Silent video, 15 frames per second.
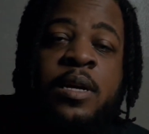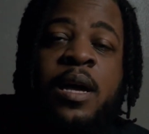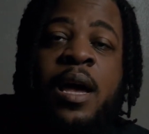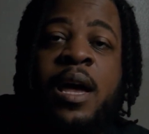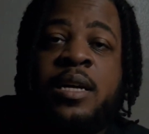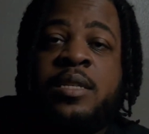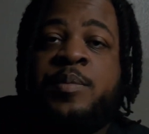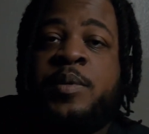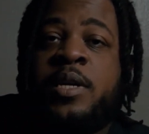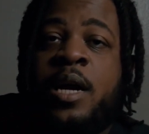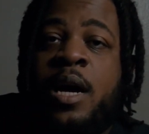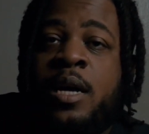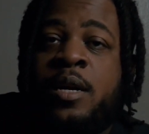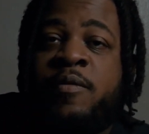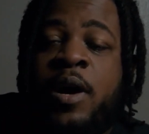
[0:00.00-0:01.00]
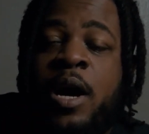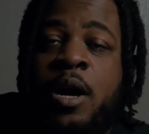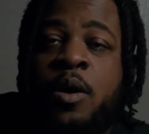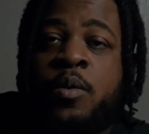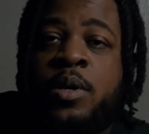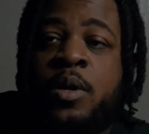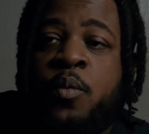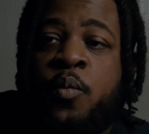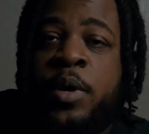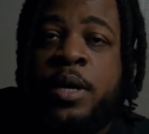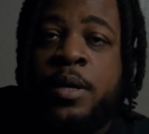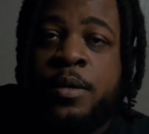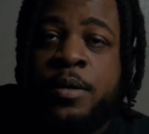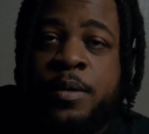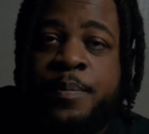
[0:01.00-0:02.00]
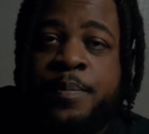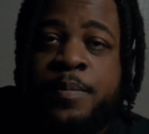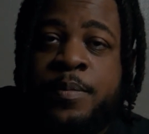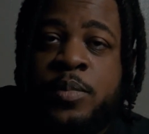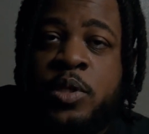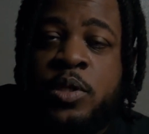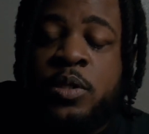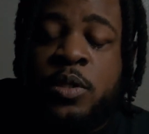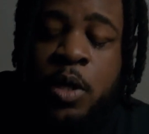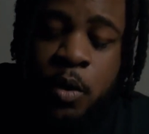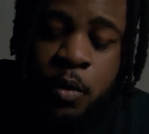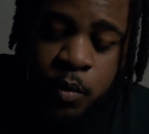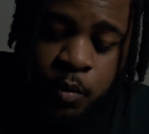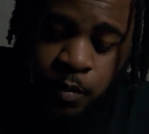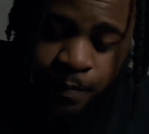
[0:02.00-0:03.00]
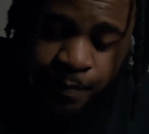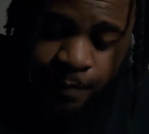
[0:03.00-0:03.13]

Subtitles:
has been kind of awkward and weird. So,